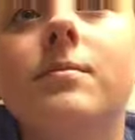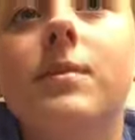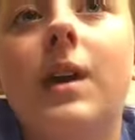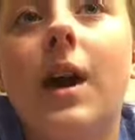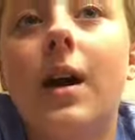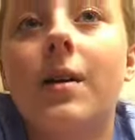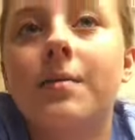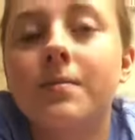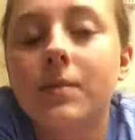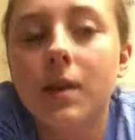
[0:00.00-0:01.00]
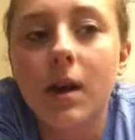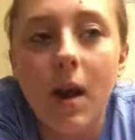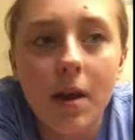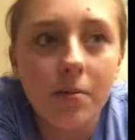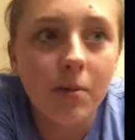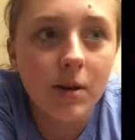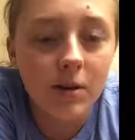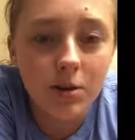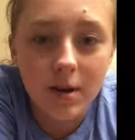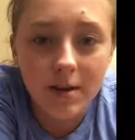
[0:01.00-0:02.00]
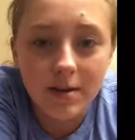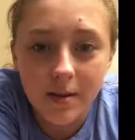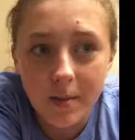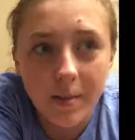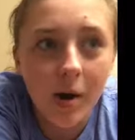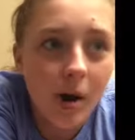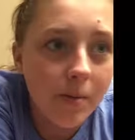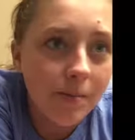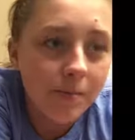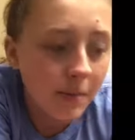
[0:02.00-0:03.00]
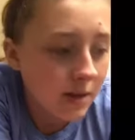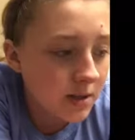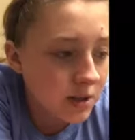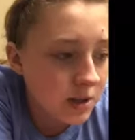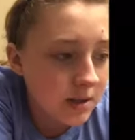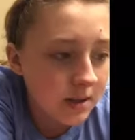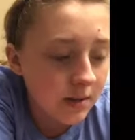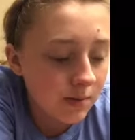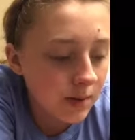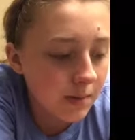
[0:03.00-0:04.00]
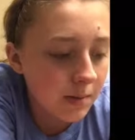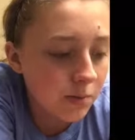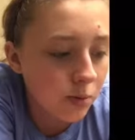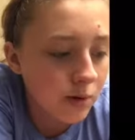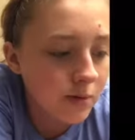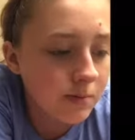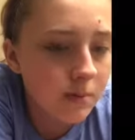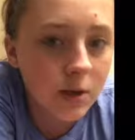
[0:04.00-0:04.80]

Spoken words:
Yeah, I want to try this on my mom because she has like really big pores.